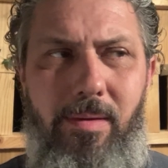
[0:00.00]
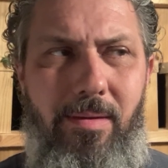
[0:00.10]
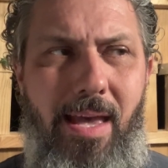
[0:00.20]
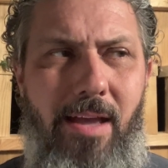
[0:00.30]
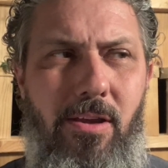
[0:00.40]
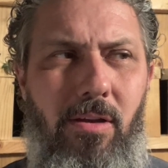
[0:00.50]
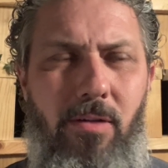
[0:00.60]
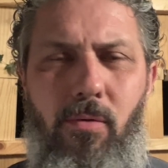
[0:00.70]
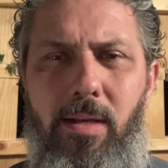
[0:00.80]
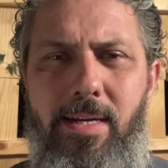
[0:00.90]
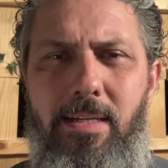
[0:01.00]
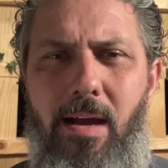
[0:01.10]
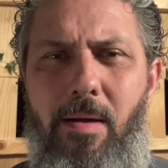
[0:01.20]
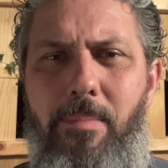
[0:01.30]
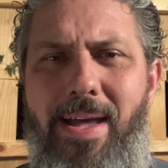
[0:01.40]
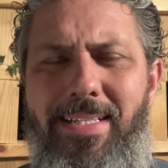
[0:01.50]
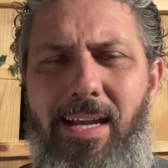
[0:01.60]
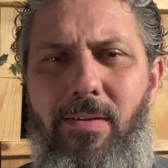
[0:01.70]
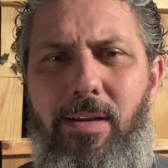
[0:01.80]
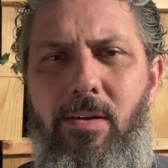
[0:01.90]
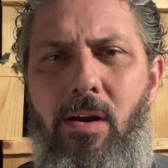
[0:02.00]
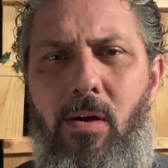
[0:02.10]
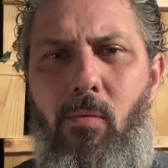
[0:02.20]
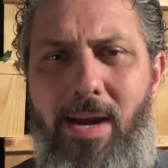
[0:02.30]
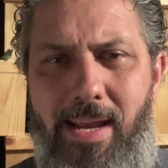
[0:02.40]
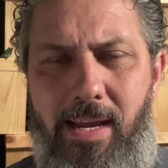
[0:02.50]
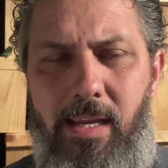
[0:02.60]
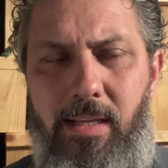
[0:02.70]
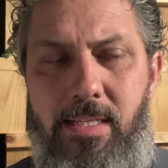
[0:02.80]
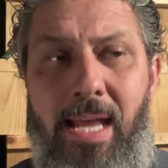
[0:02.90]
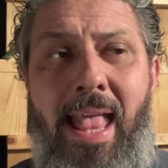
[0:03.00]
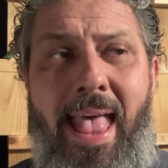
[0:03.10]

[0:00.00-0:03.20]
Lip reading: Yeah, you look really dumb. That sounded ridiculous."